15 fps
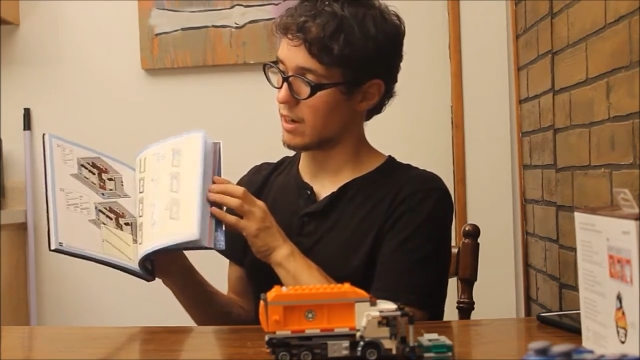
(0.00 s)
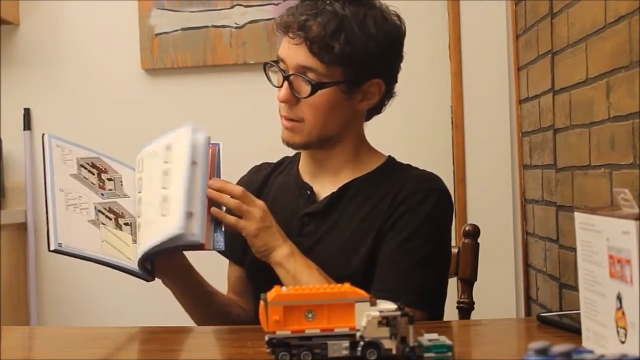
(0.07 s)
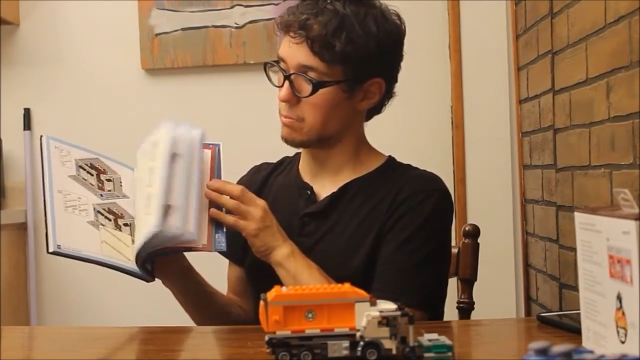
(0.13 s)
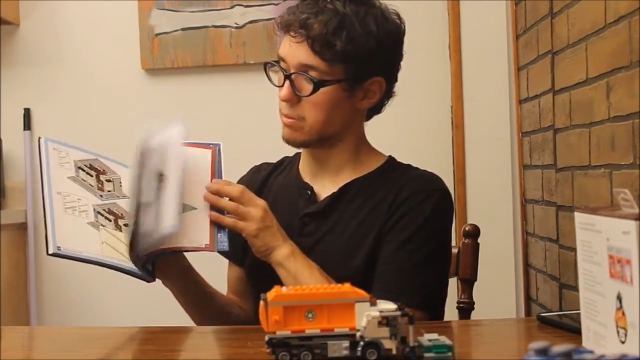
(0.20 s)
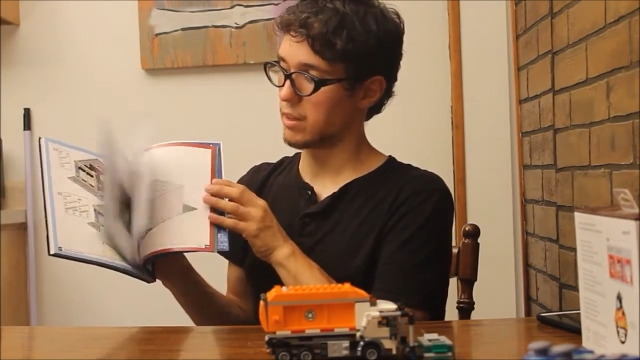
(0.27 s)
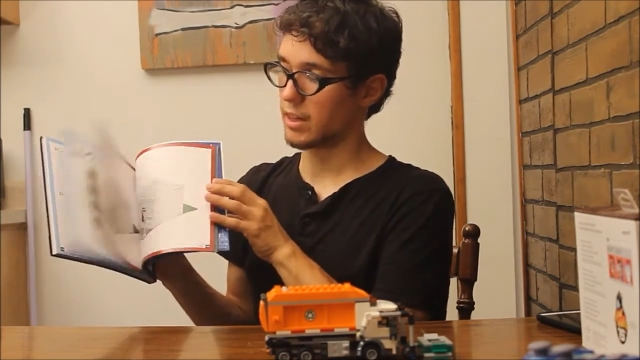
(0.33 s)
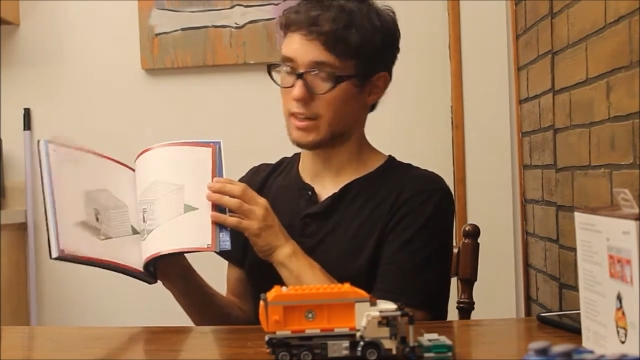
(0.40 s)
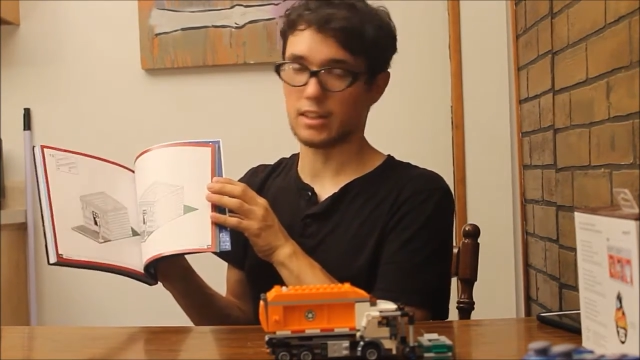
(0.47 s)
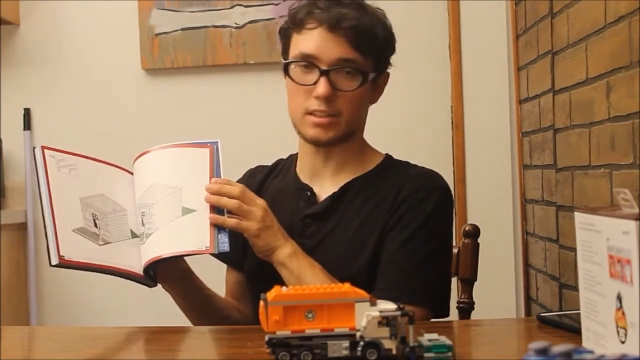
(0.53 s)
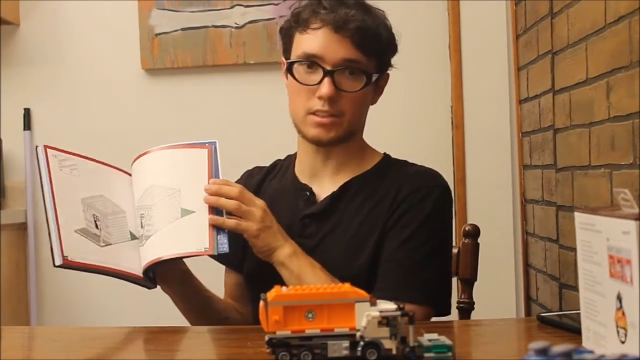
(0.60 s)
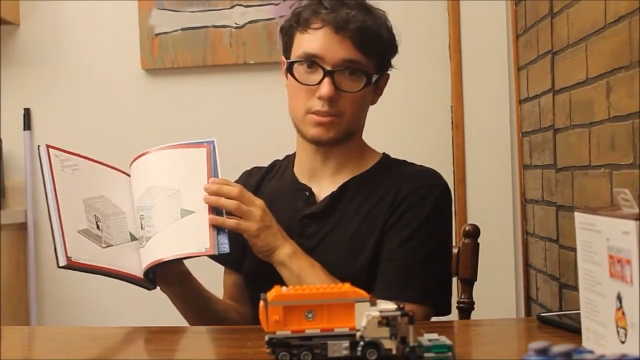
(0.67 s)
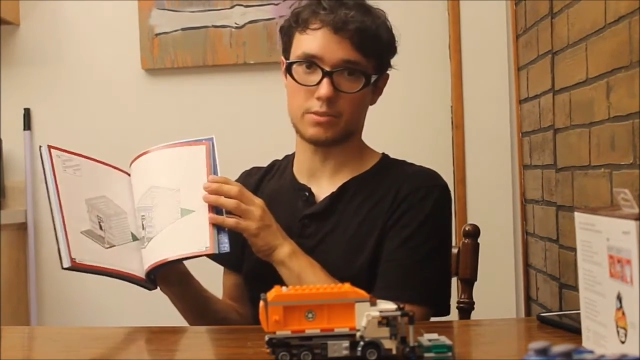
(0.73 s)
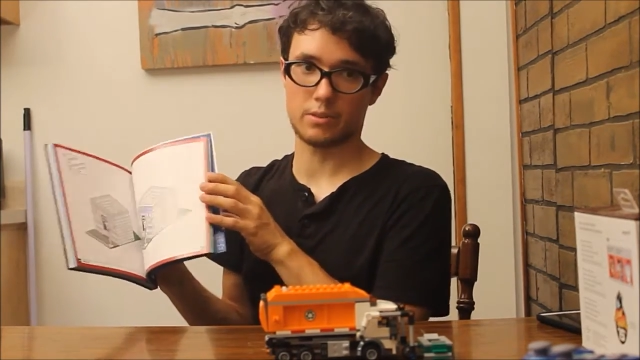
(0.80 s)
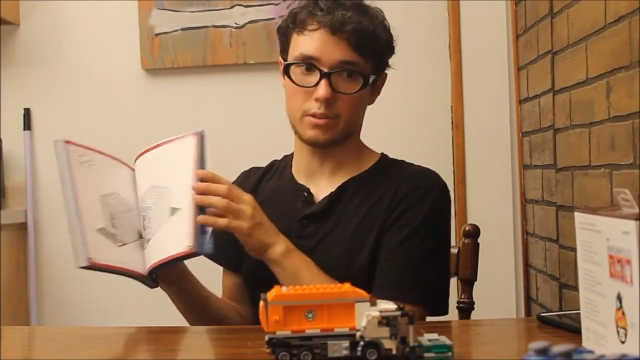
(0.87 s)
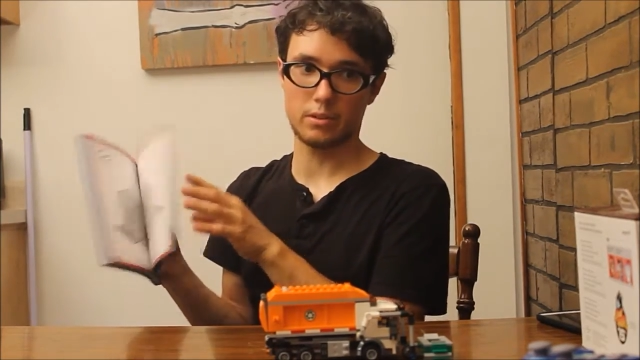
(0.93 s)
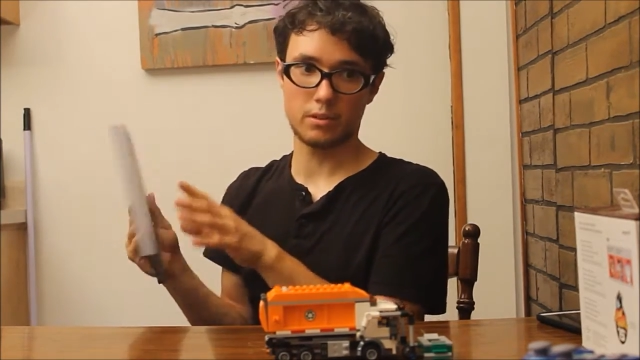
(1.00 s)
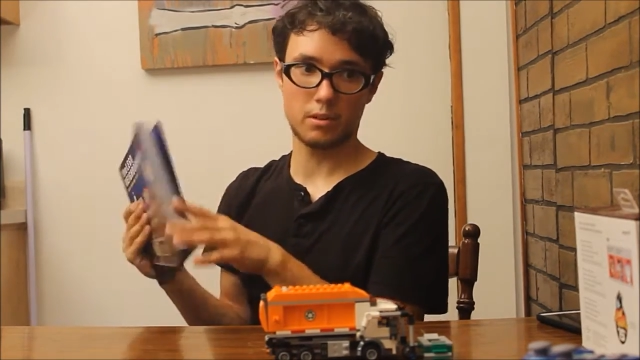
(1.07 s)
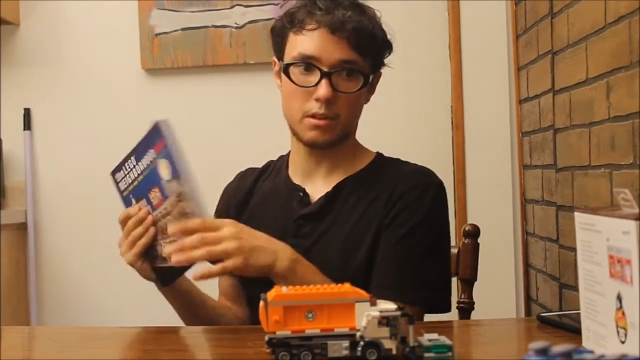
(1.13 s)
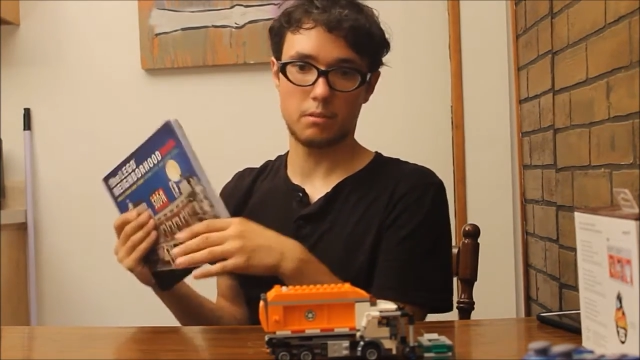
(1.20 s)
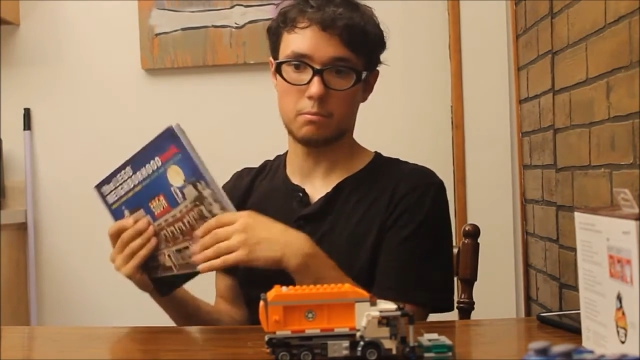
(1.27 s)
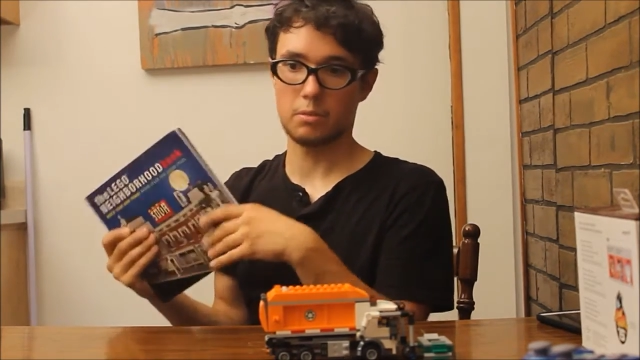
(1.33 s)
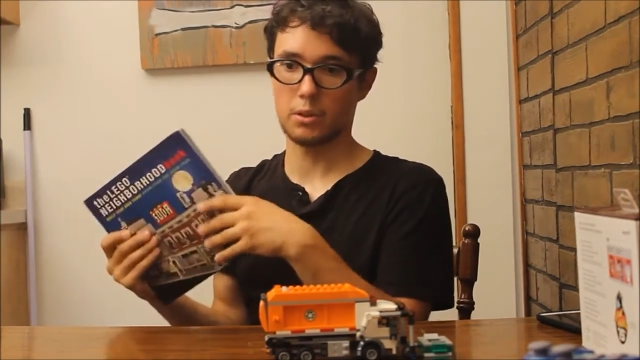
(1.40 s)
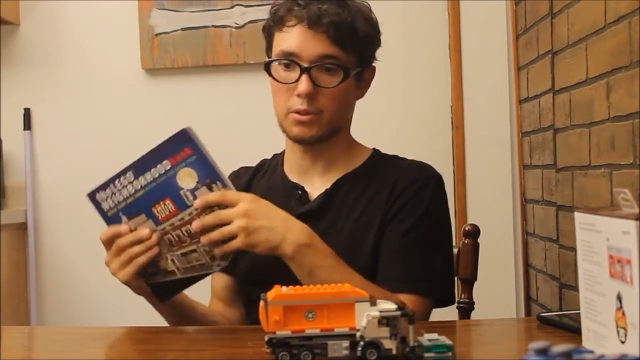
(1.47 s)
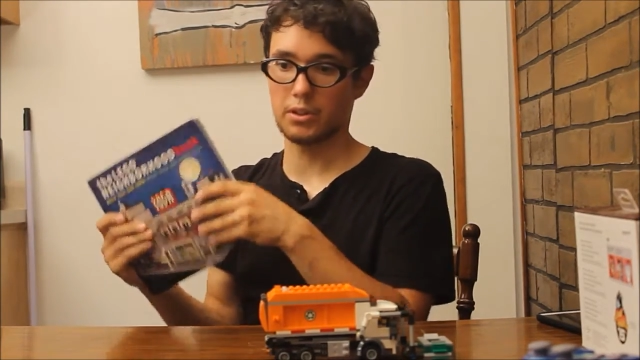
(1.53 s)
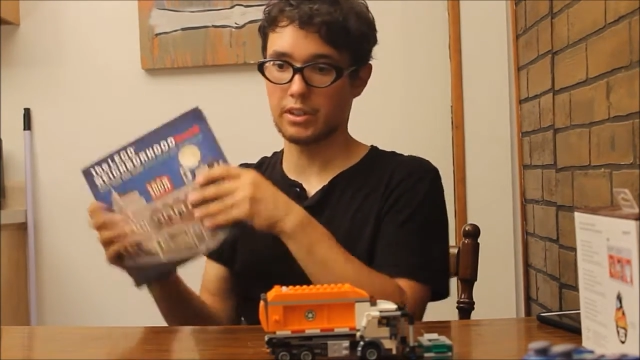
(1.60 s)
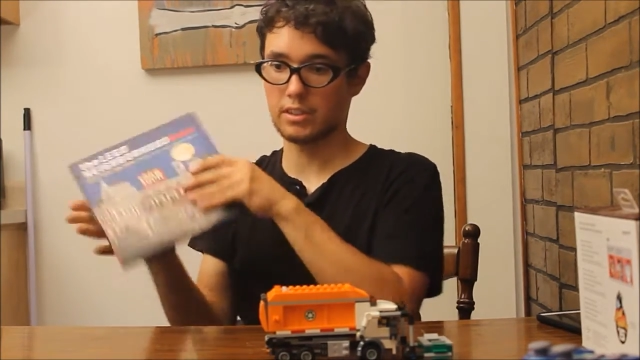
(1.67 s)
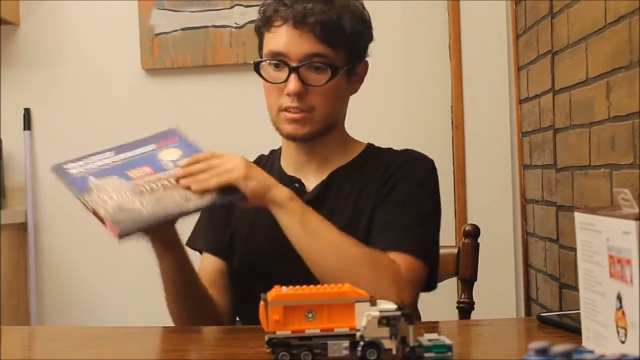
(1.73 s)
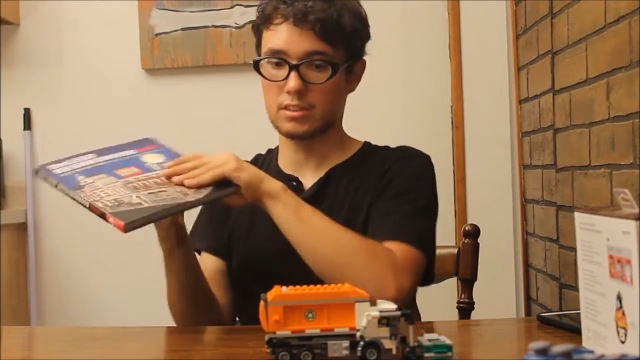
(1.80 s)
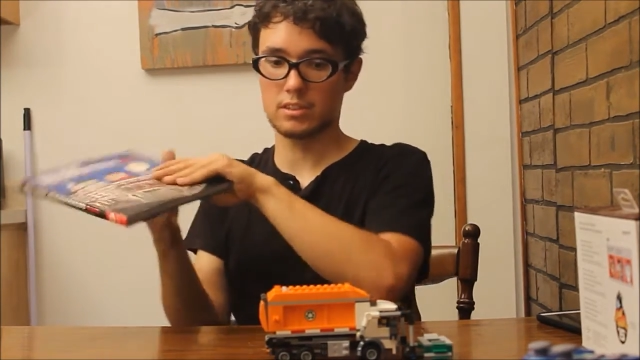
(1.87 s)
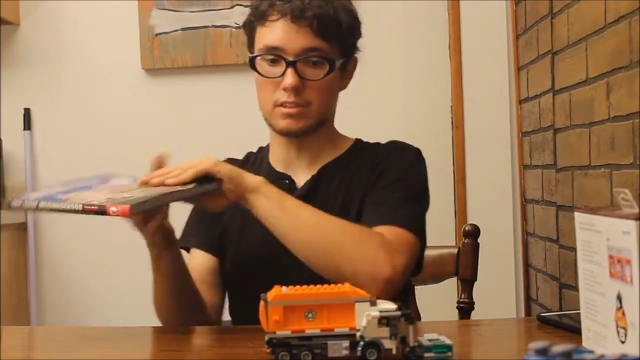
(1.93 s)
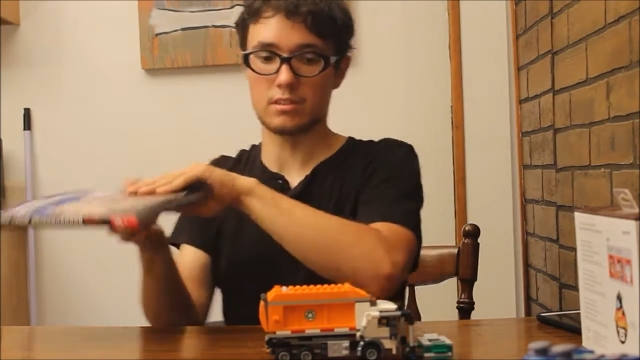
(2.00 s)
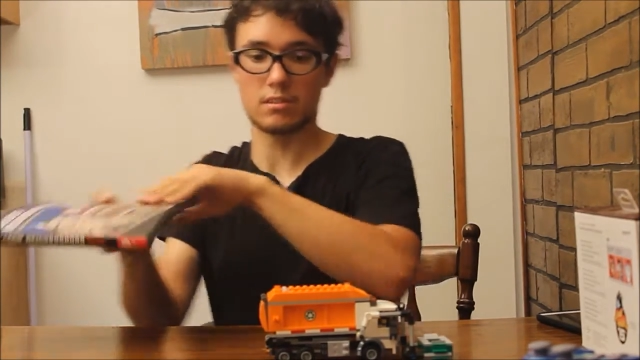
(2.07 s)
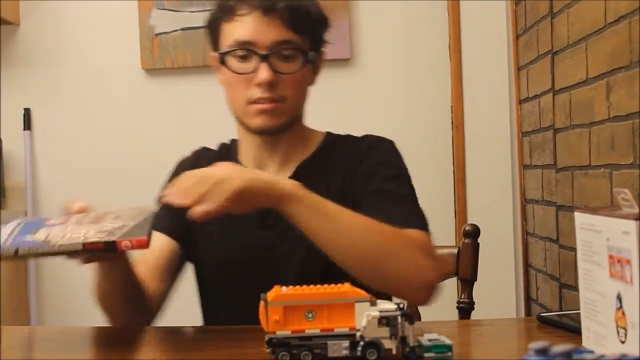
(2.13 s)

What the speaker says: plans for buildings and